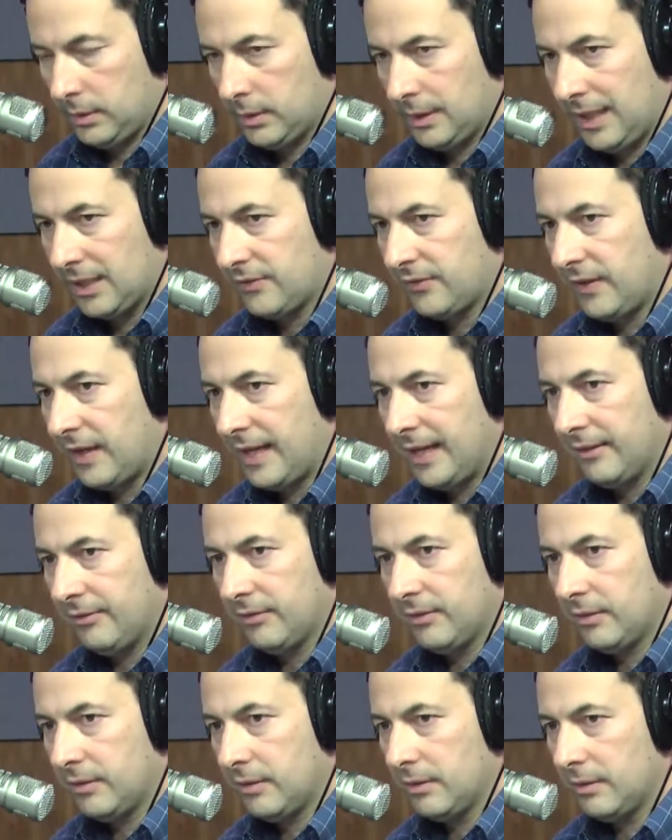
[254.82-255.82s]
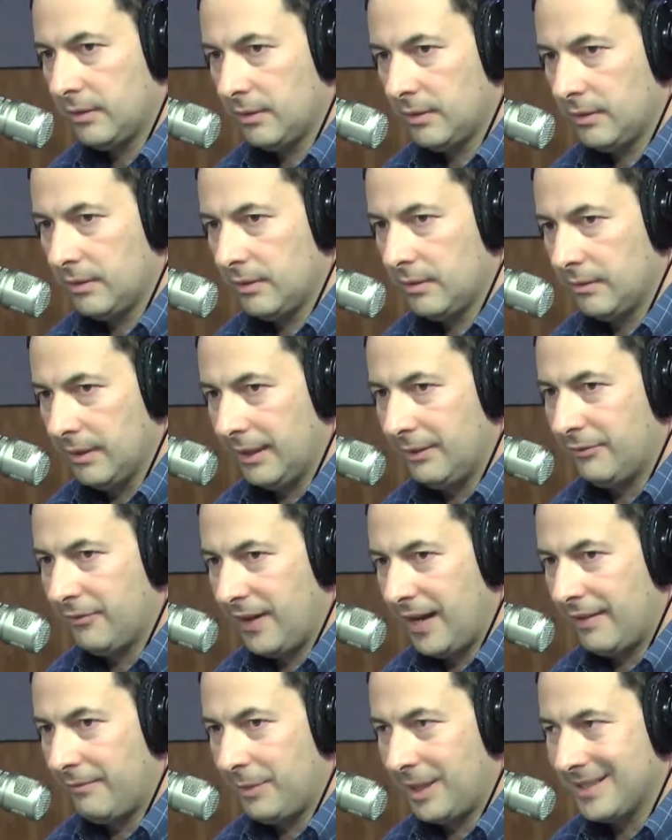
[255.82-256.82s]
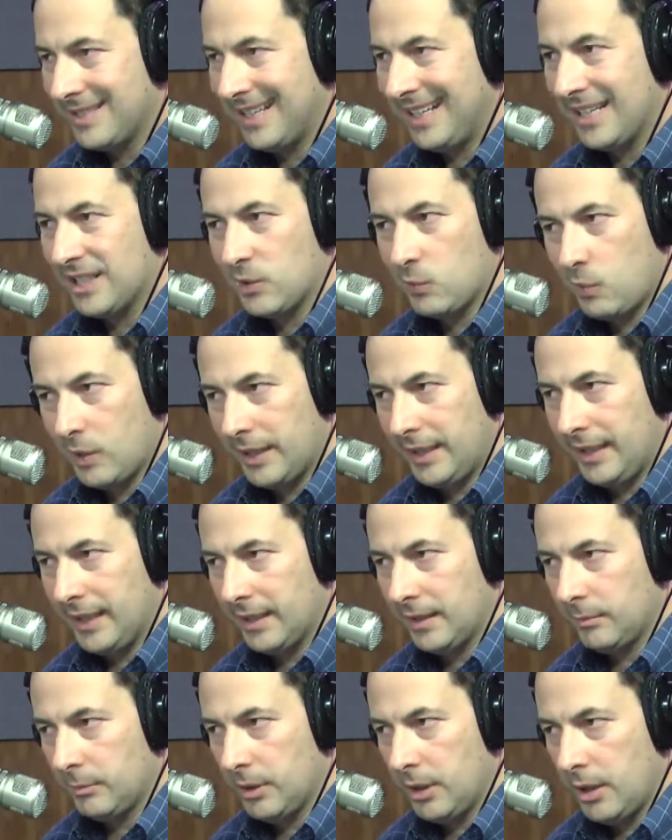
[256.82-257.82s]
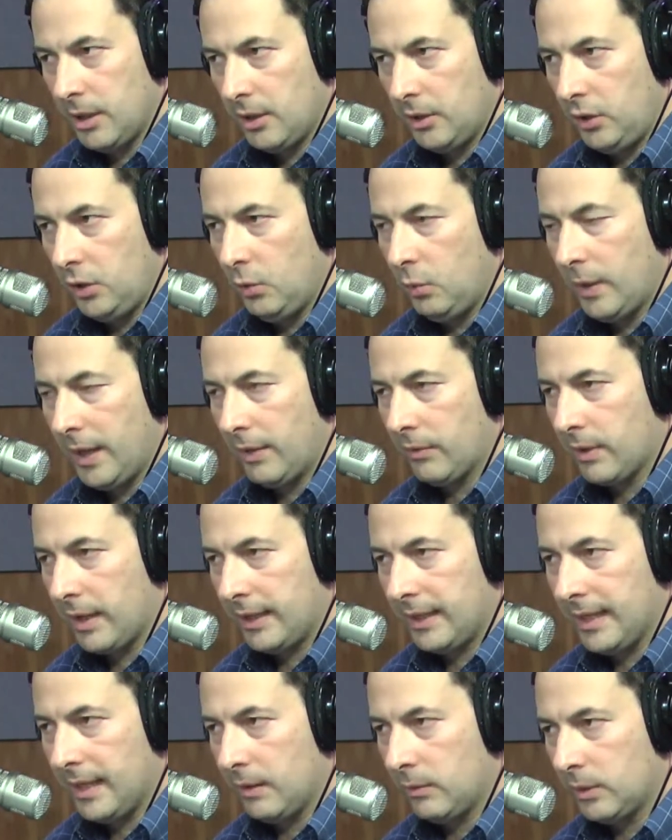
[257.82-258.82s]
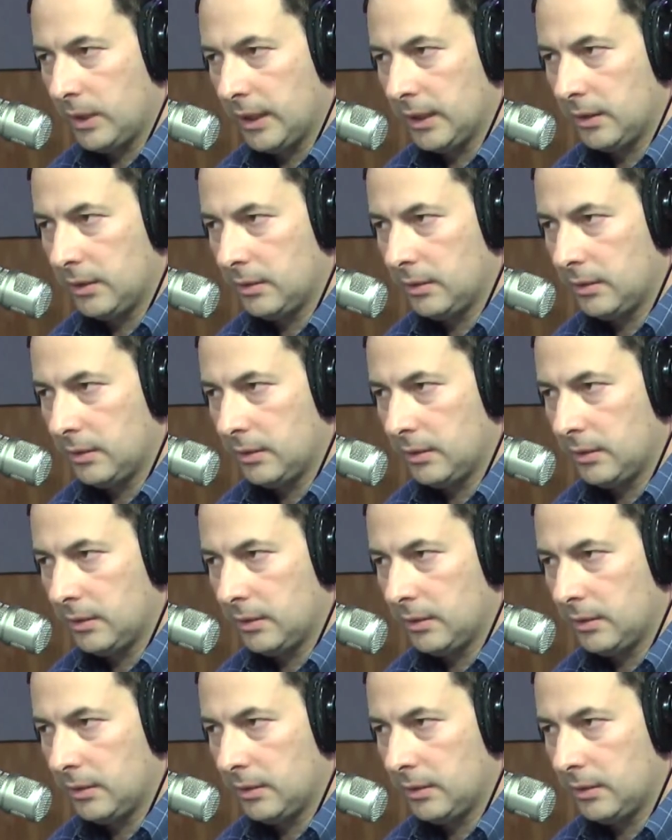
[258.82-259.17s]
That's 5, right? 5 months. They got 20 on them. You weigh right now what?